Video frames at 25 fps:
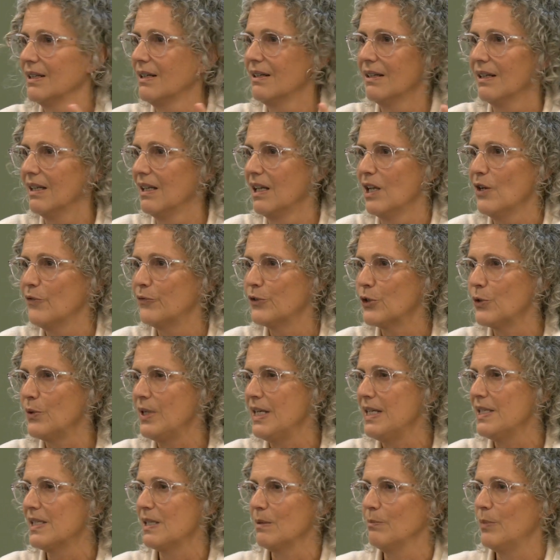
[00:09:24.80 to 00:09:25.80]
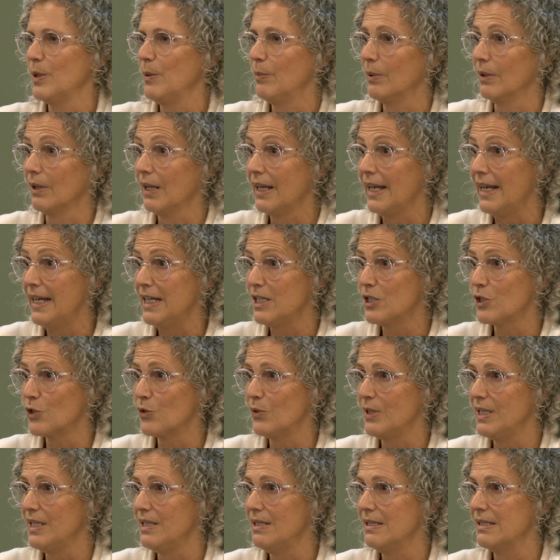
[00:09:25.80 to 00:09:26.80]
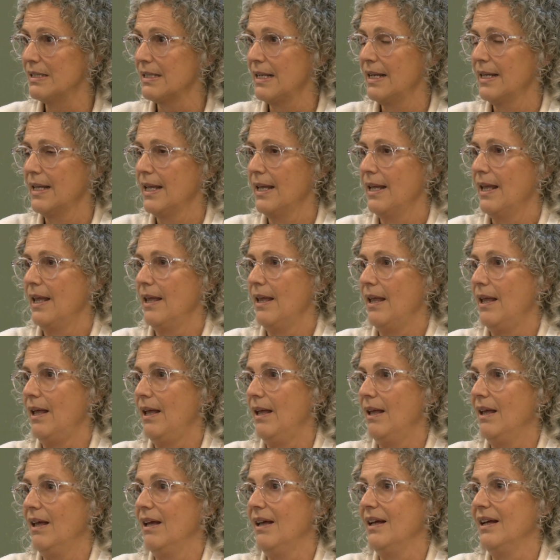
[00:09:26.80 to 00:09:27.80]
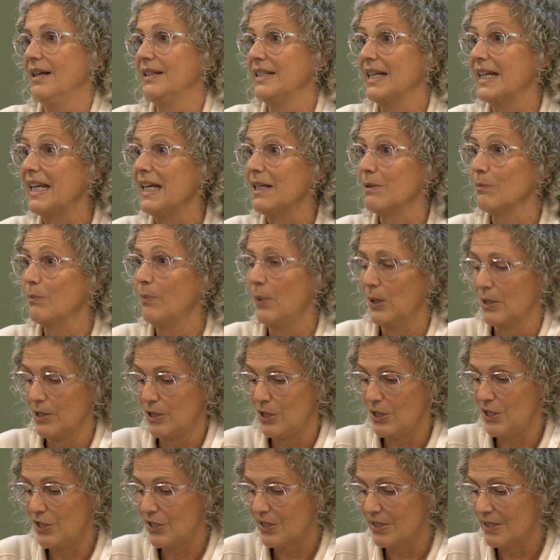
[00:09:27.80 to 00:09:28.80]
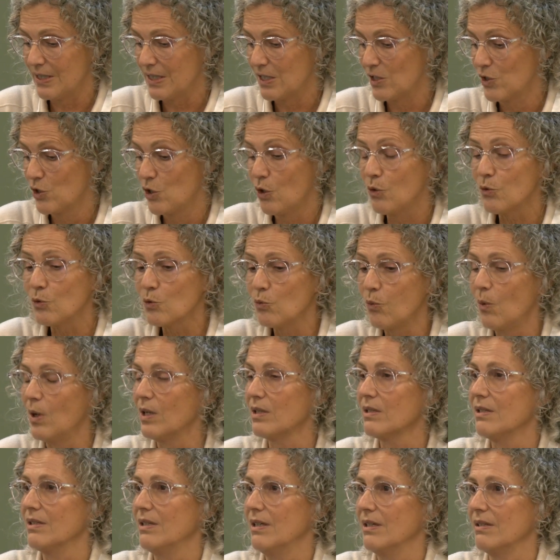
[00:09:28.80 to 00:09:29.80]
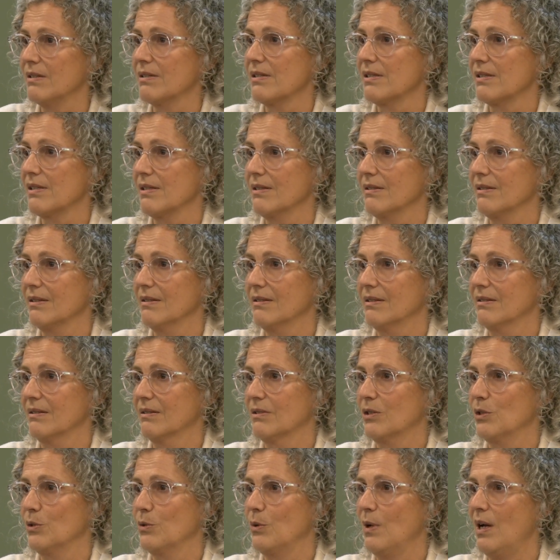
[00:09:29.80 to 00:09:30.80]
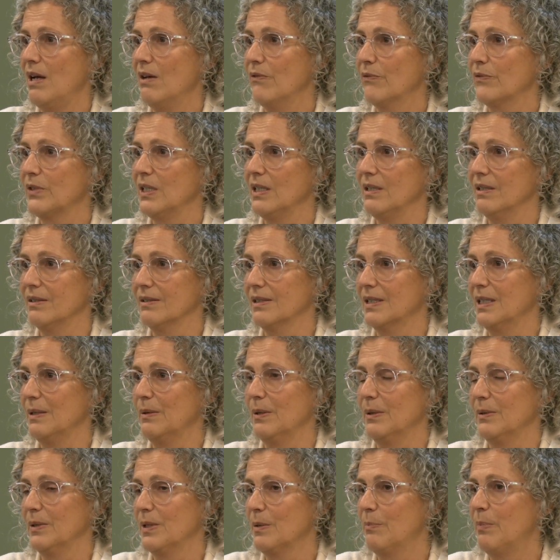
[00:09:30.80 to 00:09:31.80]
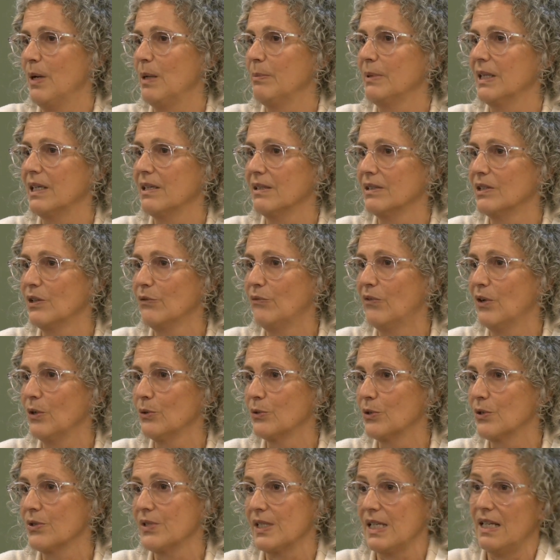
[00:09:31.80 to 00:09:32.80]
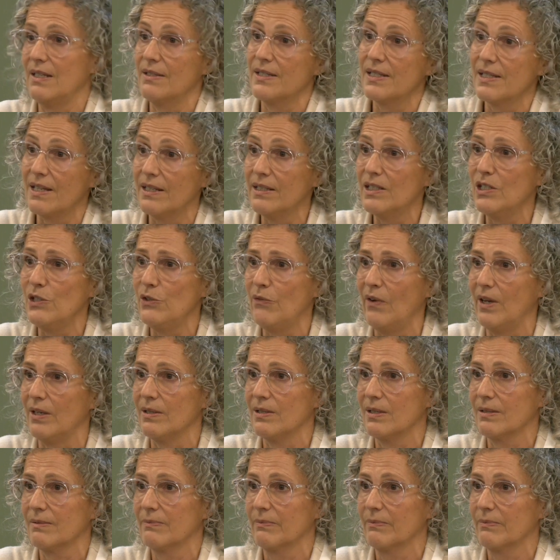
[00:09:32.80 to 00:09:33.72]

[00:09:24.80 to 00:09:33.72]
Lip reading: love trees, some people hate trees. And again, politicians don't want us to have the public and the voters unsatisfied.